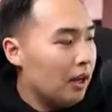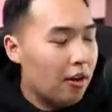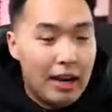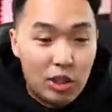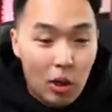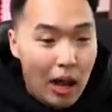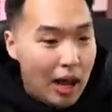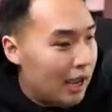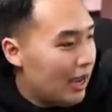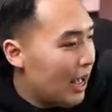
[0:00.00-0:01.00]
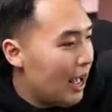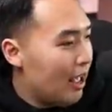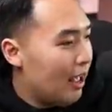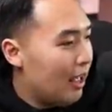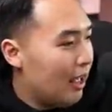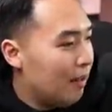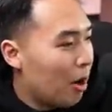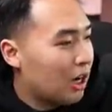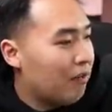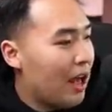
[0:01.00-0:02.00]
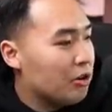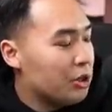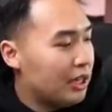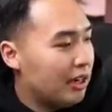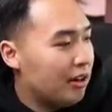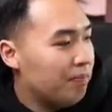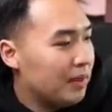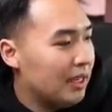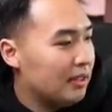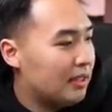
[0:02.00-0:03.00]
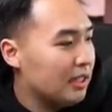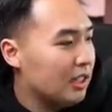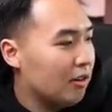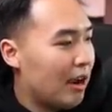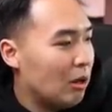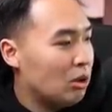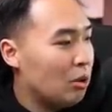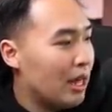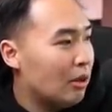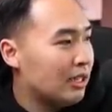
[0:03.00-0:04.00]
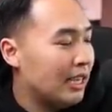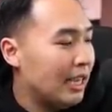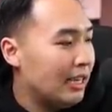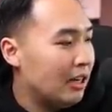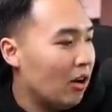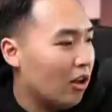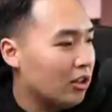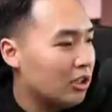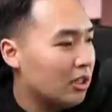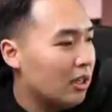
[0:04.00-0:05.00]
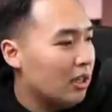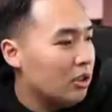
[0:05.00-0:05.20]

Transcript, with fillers: all right, so I market value here is still around $2,080.